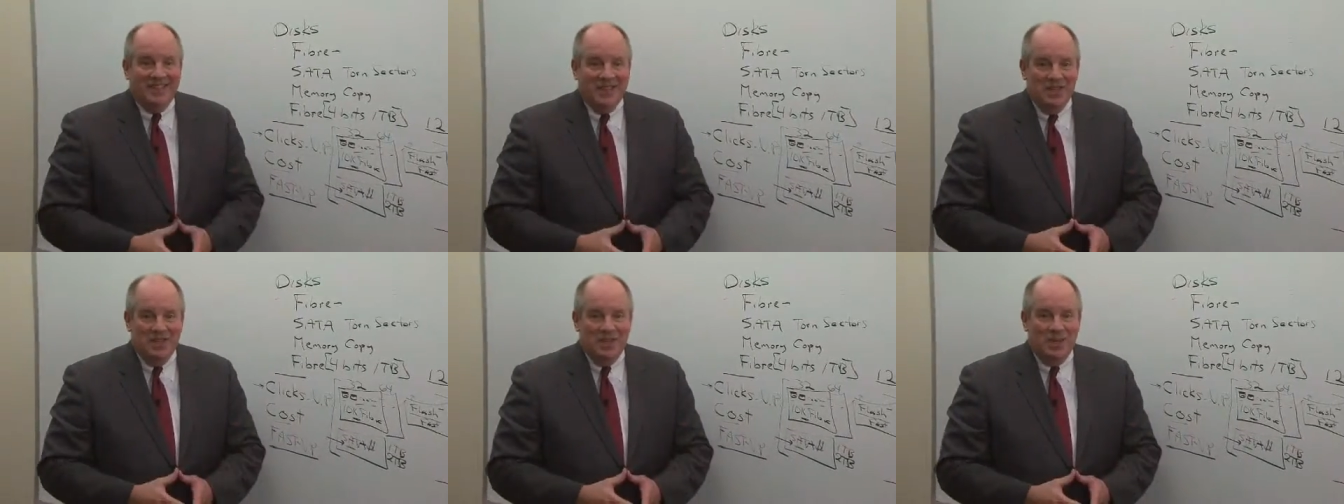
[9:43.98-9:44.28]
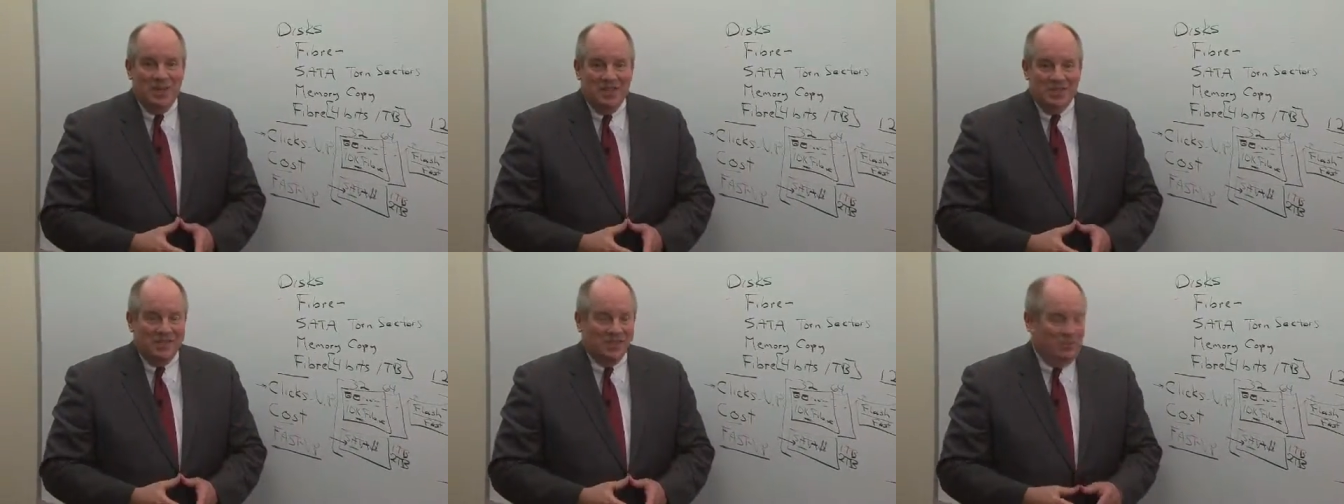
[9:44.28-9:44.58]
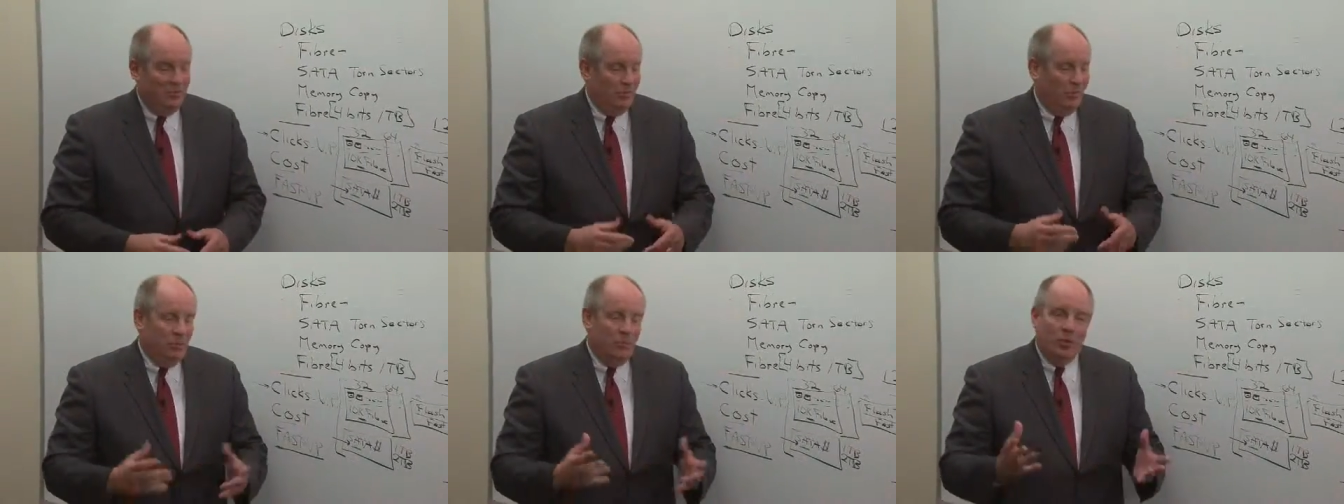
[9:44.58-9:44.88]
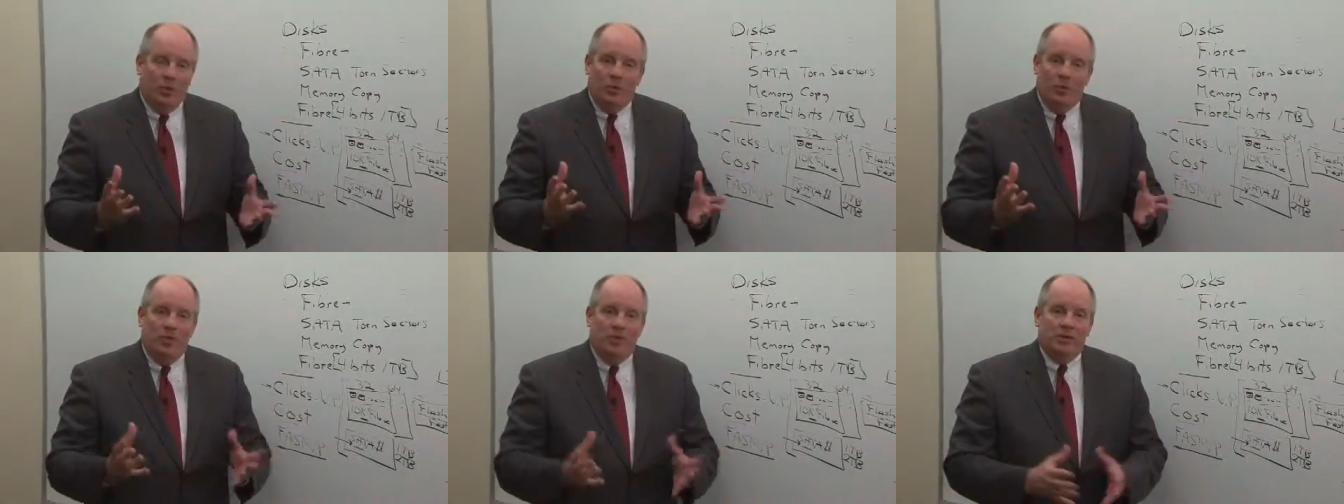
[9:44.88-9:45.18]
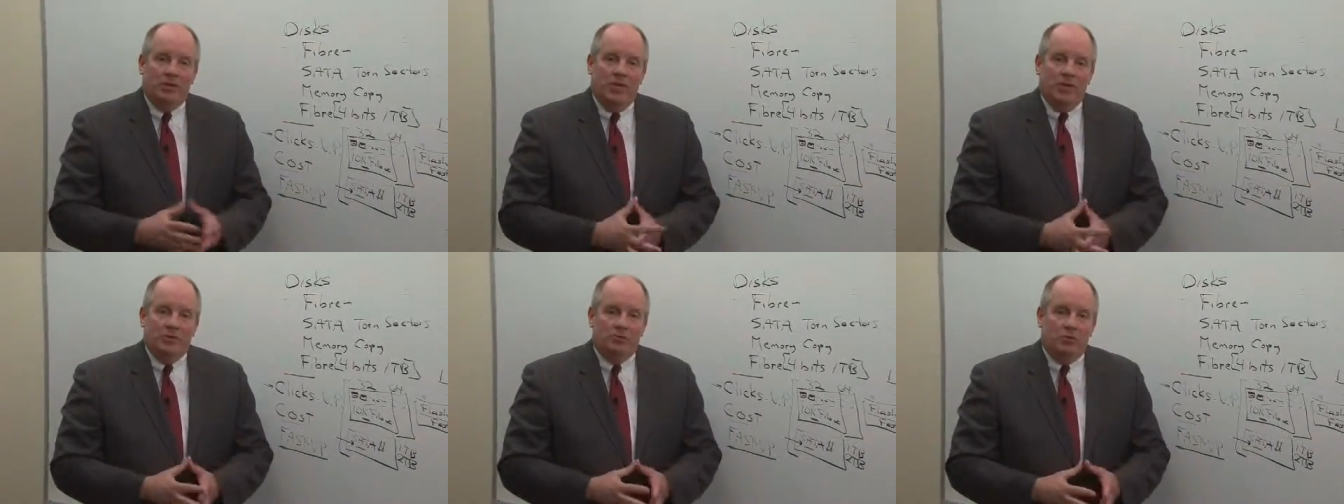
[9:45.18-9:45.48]
US,
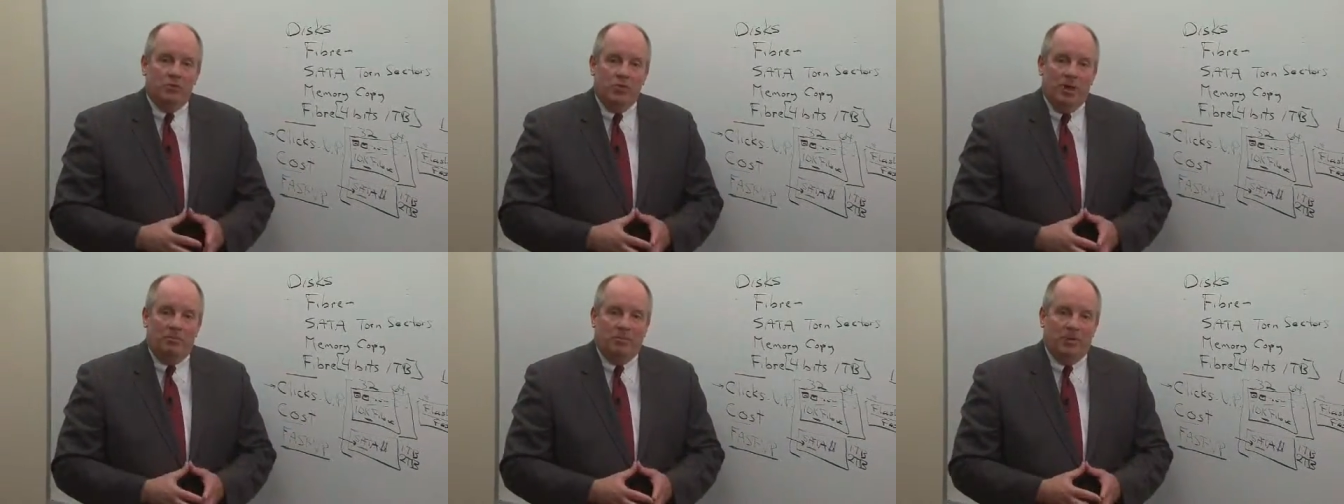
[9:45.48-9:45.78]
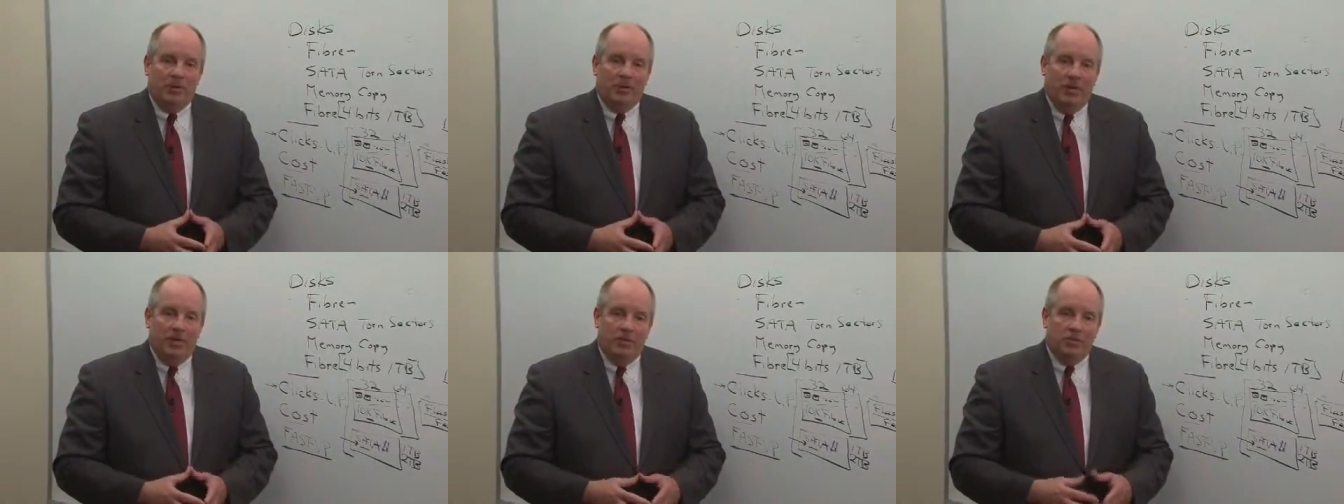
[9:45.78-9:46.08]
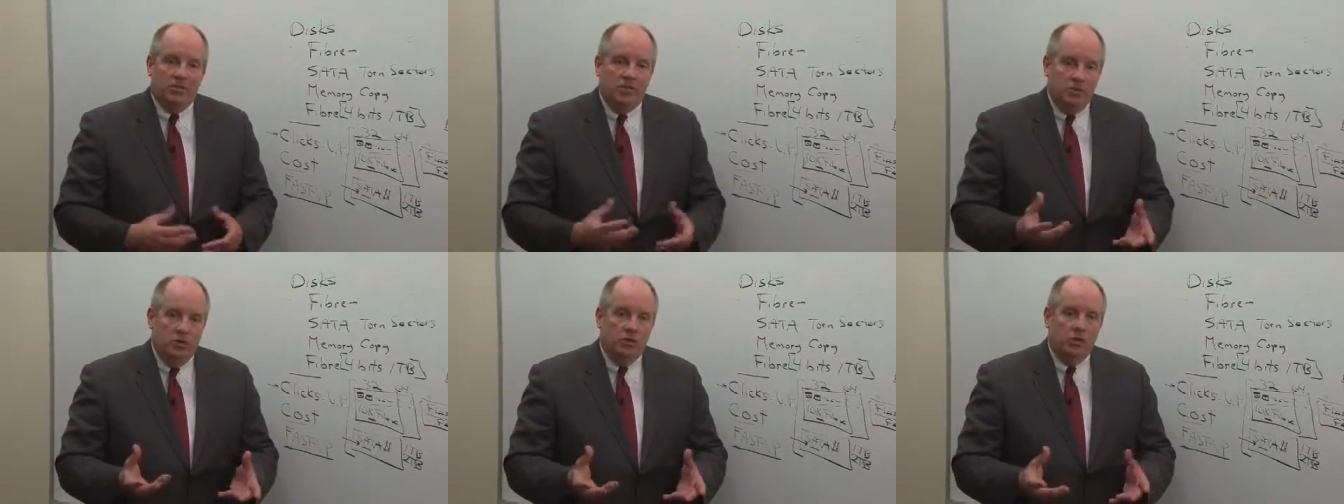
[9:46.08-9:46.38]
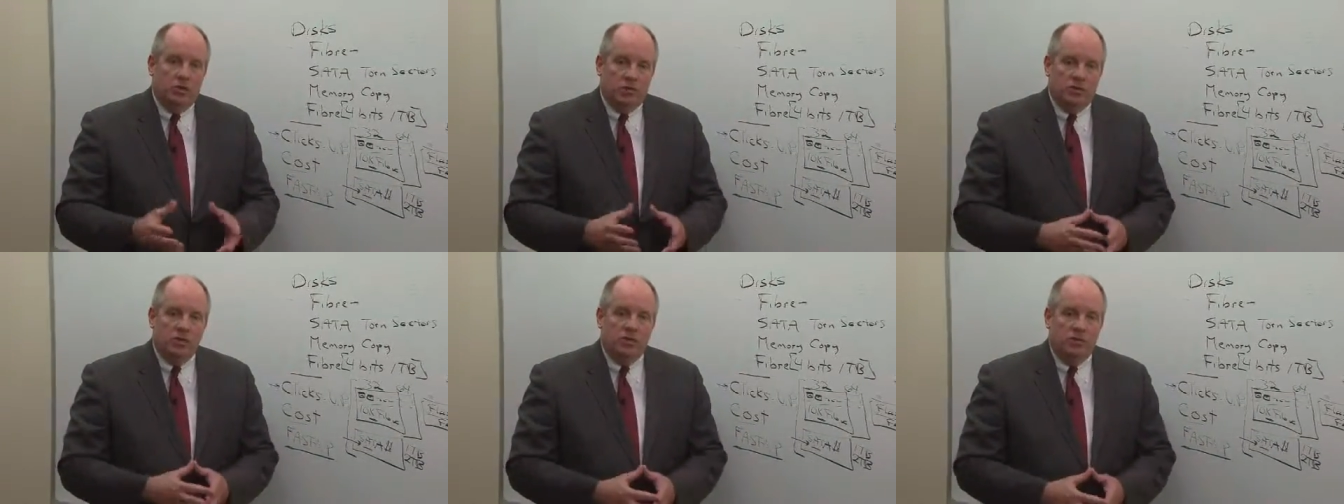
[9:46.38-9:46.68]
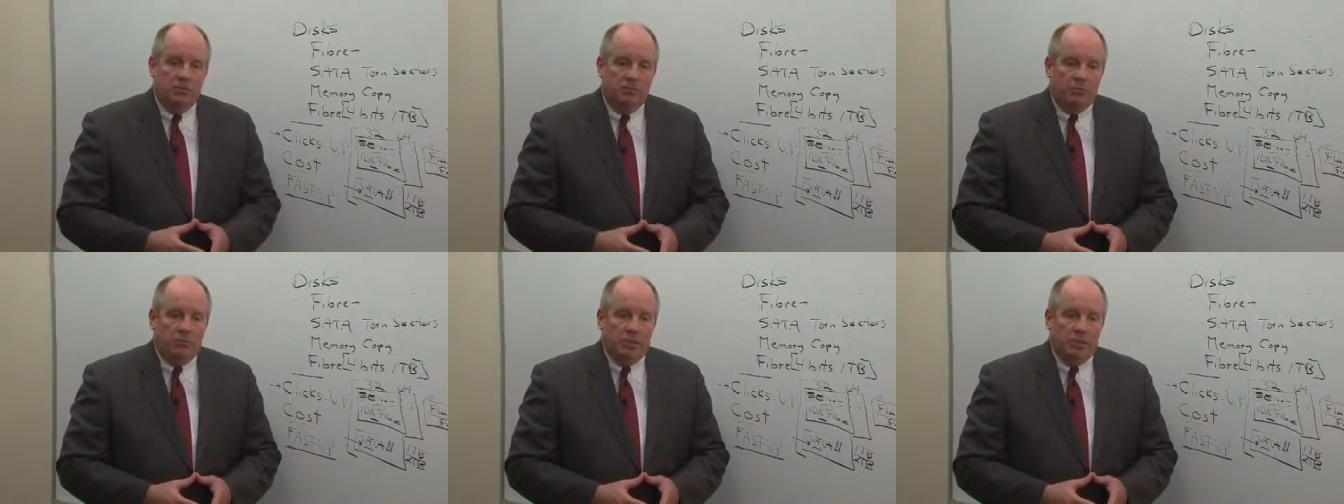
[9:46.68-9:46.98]
one customer replicates New York,
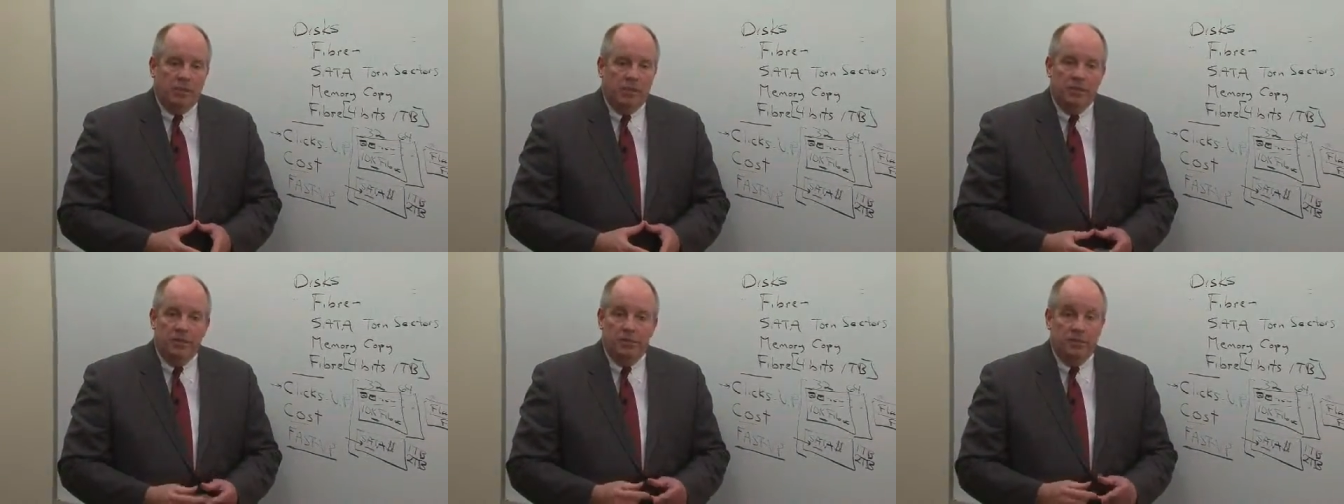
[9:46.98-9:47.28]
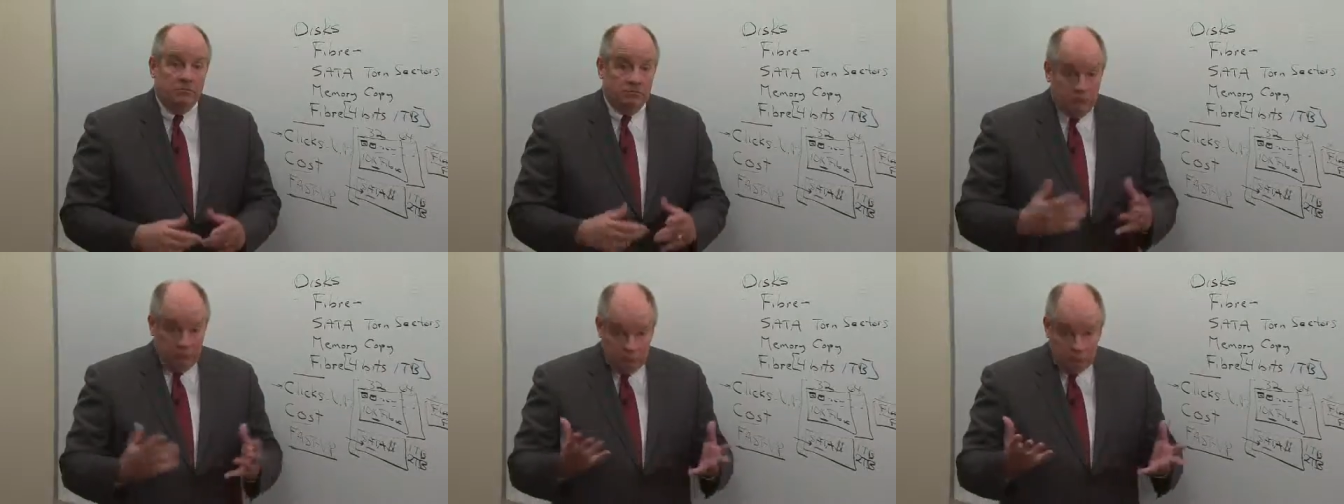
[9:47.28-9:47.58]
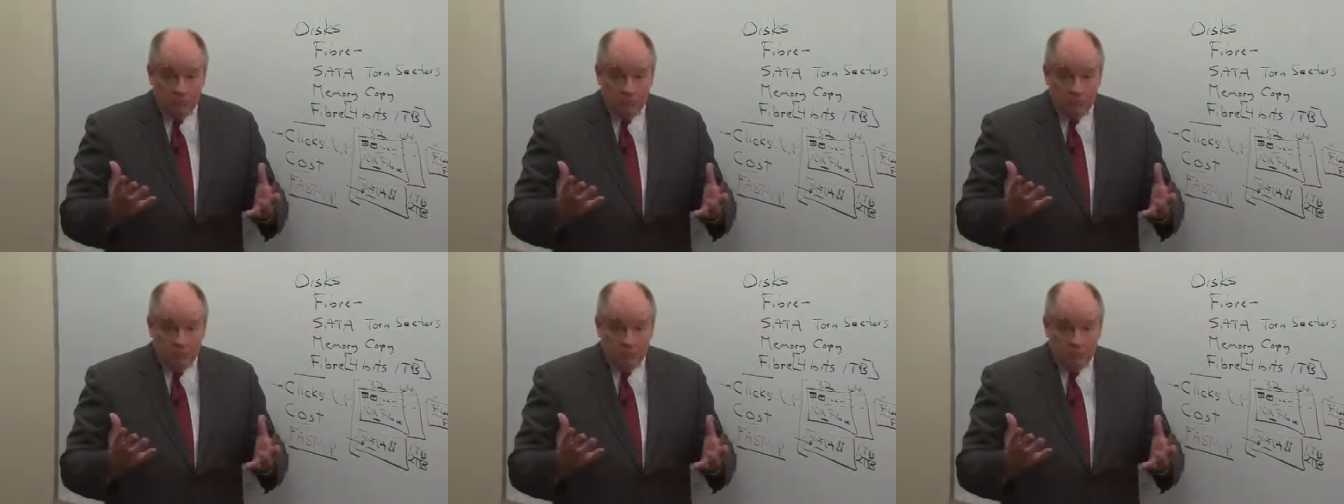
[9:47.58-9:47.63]
Singapore, London.